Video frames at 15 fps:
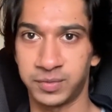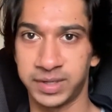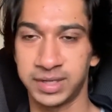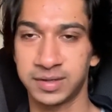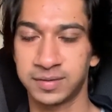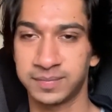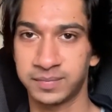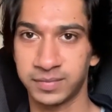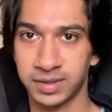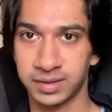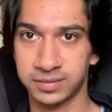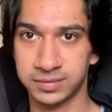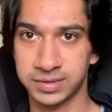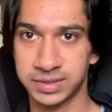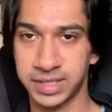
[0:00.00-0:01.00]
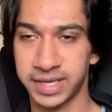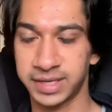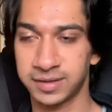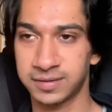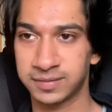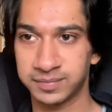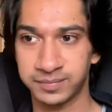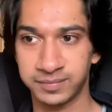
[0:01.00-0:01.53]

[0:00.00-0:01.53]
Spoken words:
a week, take